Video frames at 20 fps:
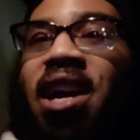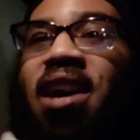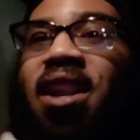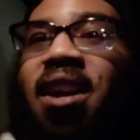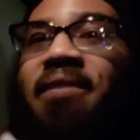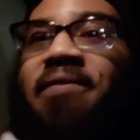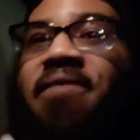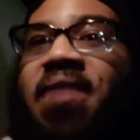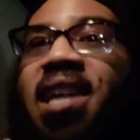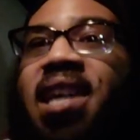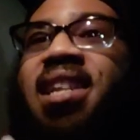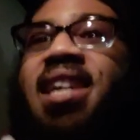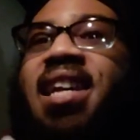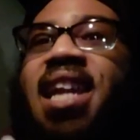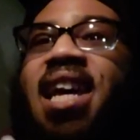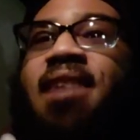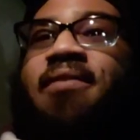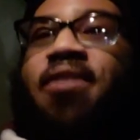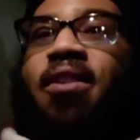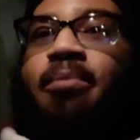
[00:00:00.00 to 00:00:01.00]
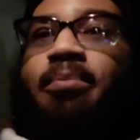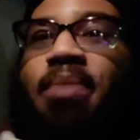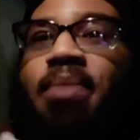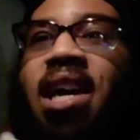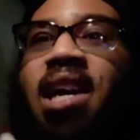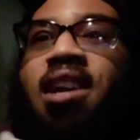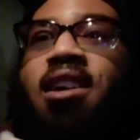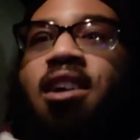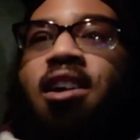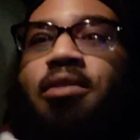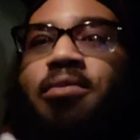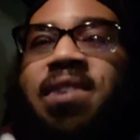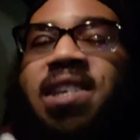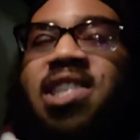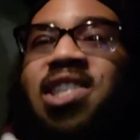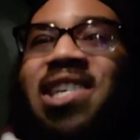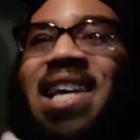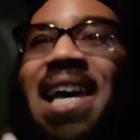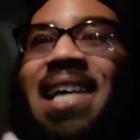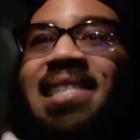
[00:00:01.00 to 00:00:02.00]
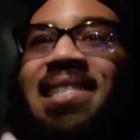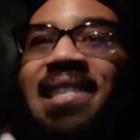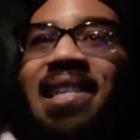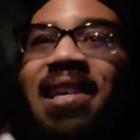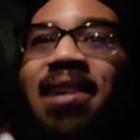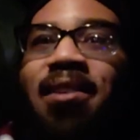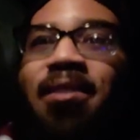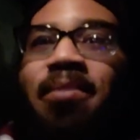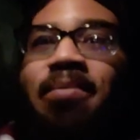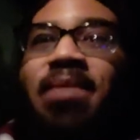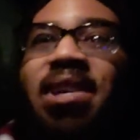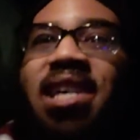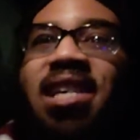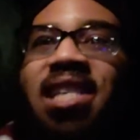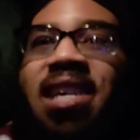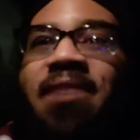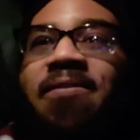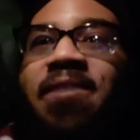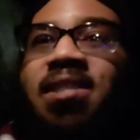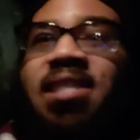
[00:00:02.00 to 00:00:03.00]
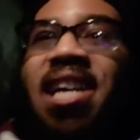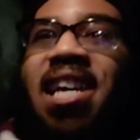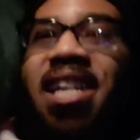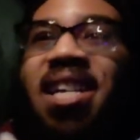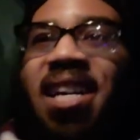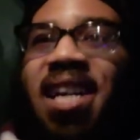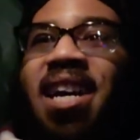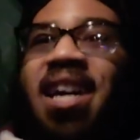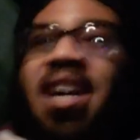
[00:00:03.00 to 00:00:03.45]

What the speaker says: and offended if a big girl rejects them because they feel like,